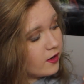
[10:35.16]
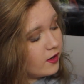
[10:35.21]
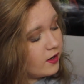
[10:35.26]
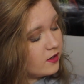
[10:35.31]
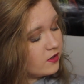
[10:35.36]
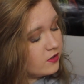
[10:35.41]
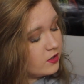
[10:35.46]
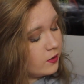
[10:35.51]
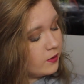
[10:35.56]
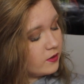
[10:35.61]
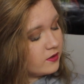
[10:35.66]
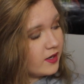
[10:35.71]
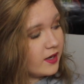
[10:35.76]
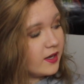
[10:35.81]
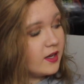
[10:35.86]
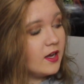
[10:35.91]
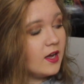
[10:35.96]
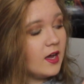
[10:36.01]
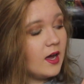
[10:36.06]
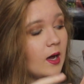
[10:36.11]
colour, so I was
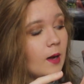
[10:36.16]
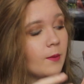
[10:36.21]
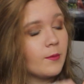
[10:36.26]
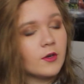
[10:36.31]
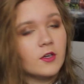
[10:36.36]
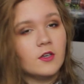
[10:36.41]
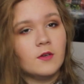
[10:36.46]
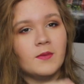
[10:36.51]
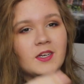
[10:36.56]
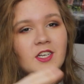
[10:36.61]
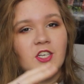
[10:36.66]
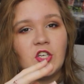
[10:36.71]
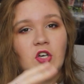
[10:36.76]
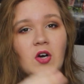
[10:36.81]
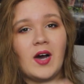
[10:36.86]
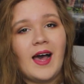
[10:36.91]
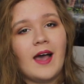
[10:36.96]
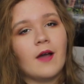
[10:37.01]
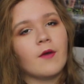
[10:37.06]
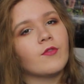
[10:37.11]
like, I'm going to make
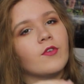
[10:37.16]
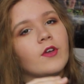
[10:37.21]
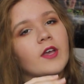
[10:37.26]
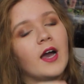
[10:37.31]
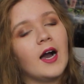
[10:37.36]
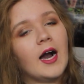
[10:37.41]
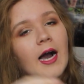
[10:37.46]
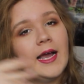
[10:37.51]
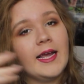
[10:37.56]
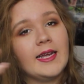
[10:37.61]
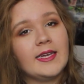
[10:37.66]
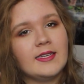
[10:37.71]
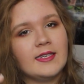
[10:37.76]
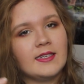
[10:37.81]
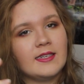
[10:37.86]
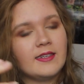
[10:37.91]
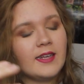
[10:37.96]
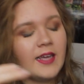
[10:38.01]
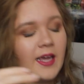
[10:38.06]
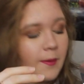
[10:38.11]
sure every eye is
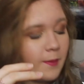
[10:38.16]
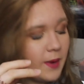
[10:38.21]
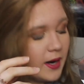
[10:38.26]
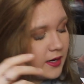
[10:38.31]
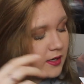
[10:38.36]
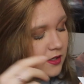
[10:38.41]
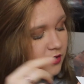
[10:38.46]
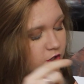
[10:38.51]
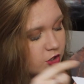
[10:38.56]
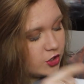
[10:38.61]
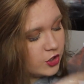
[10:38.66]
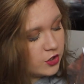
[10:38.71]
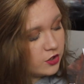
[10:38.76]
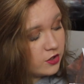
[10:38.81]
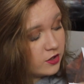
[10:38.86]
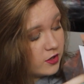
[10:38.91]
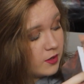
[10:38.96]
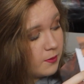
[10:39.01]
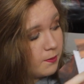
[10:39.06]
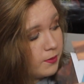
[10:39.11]
the same and it's just
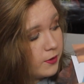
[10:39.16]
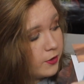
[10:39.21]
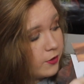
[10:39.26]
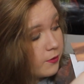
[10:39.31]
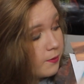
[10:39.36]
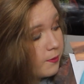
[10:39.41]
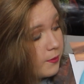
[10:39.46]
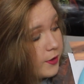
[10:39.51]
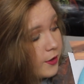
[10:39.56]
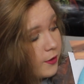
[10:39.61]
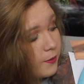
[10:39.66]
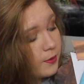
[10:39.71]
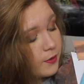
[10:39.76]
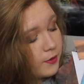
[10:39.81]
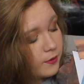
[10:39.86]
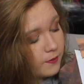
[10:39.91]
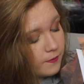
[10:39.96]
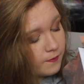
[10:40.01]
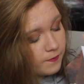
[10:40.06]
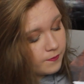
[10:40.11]
the blue pupil.